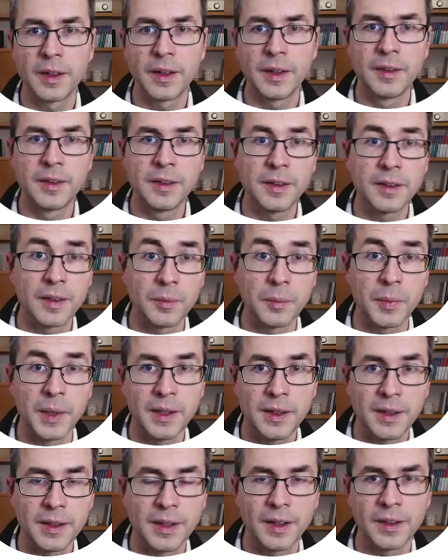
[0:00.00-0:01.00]
Indeed, in
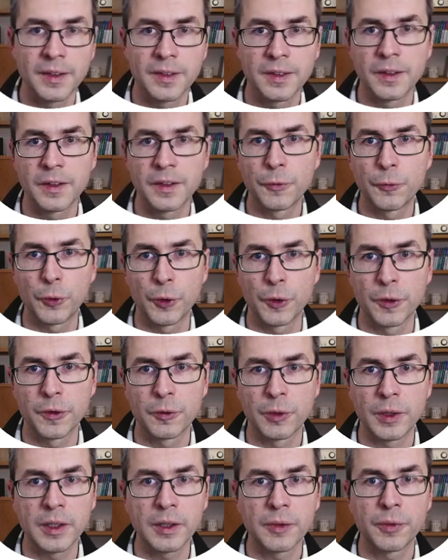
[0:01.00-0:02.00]
many cases for
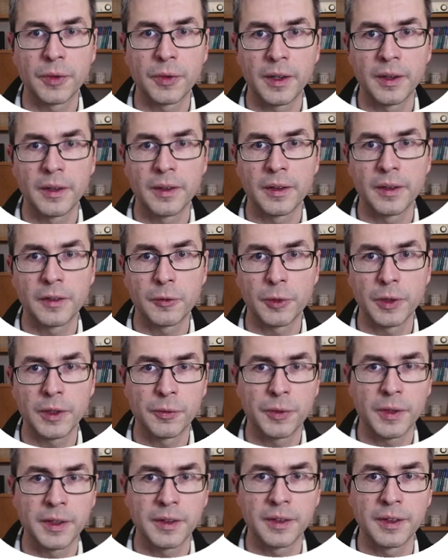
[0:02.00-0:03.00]

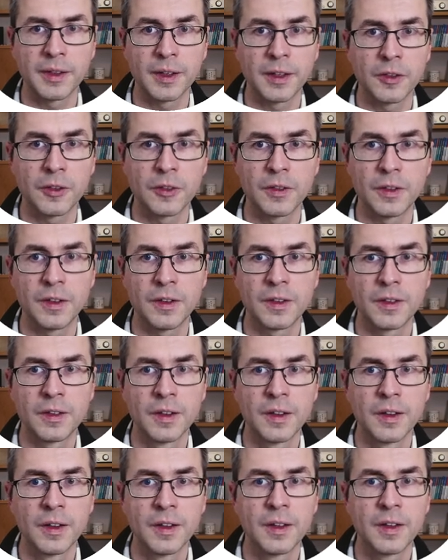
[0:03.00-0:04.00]
stratified negation is
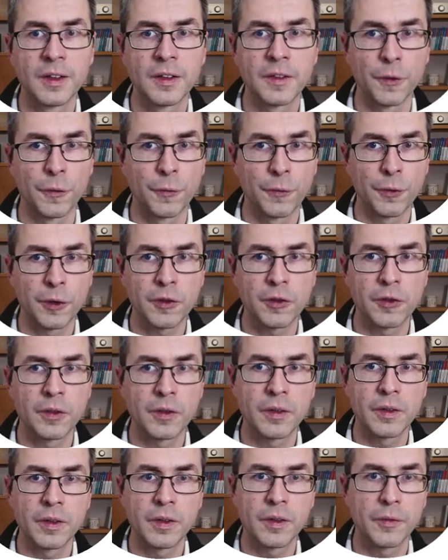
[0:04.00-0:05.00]

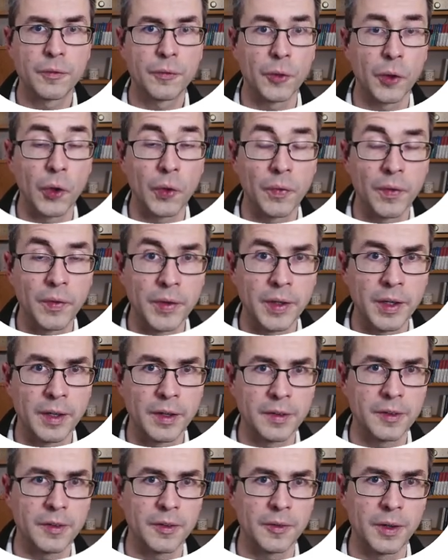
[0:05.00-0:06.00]
sufficient for query
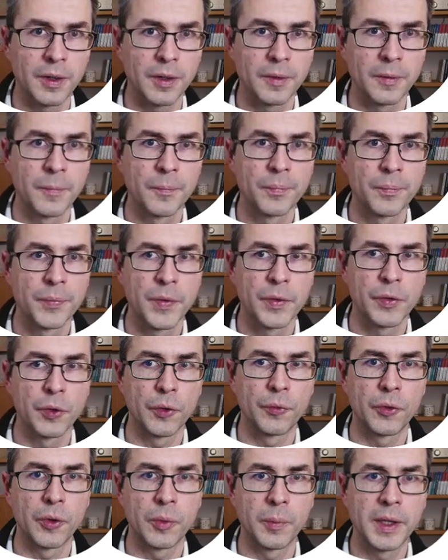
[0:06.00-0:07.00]
answering.
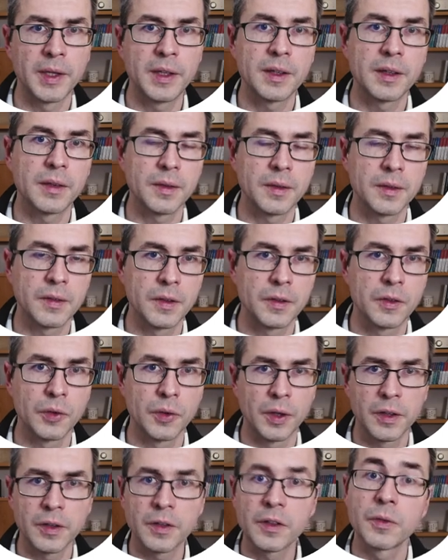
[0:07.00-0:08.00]
So for many
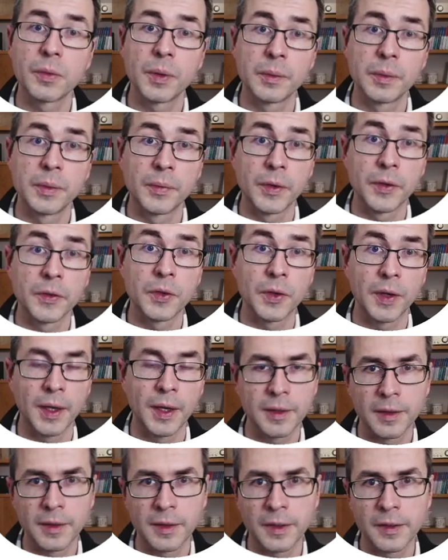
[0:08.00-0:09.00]
situations where we want to
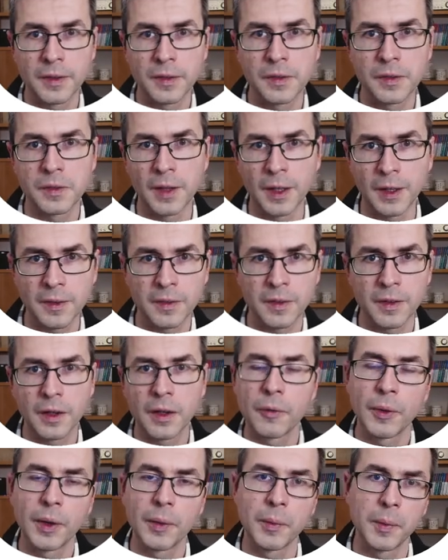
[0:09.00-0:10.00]
analyze
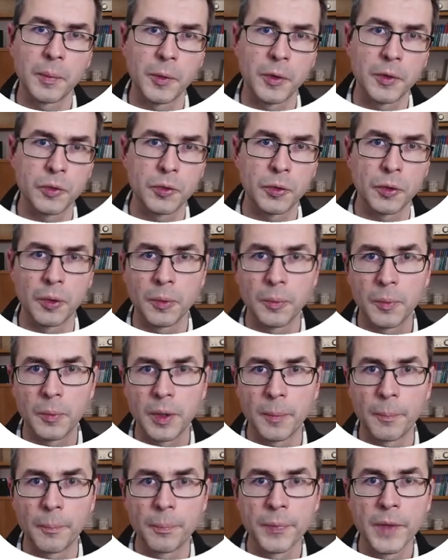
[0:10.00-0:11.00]
data, where we want to
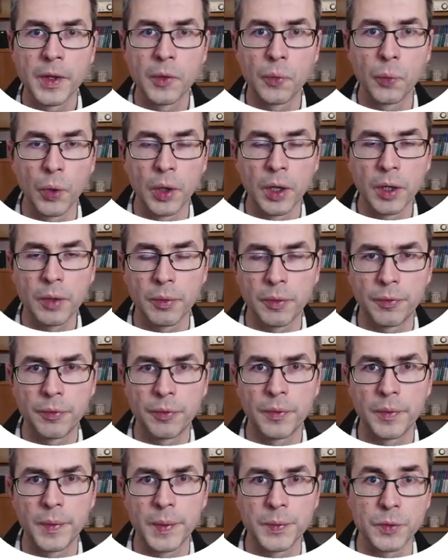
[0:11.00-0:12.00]
um, work
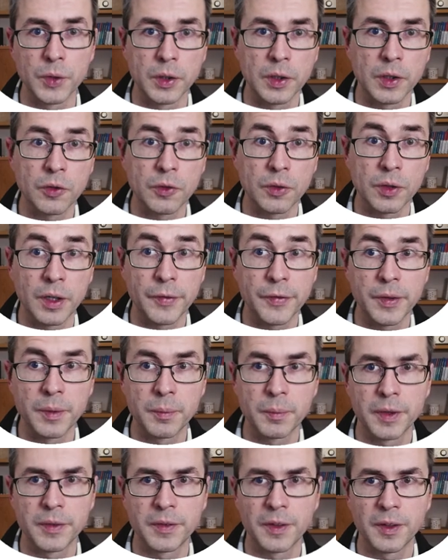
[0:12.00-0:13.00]
with, with knowledge graphs
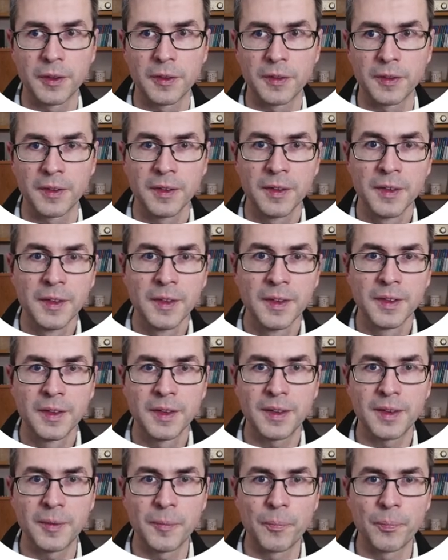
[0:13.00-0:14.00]
in particular,
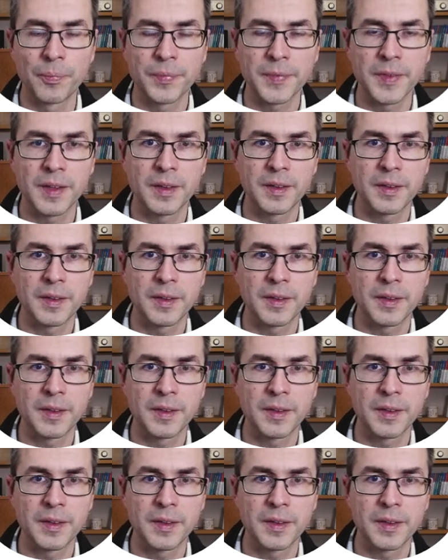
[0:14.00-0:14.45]
um,